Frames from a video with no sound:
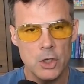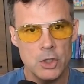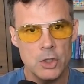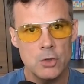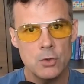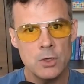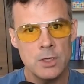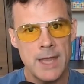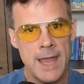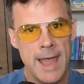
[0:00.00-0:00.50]

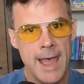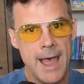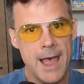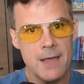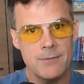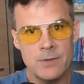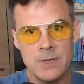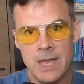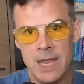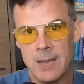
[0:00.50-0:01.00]
you can
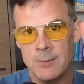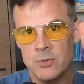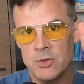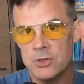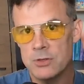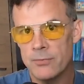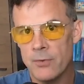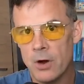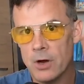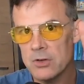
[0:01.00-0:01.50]
have an
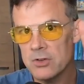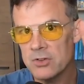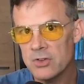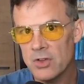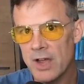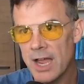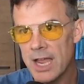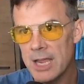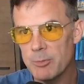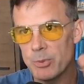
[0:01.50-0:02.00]
MTHFR
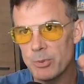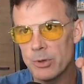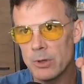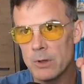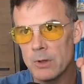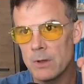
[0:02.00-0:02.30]
type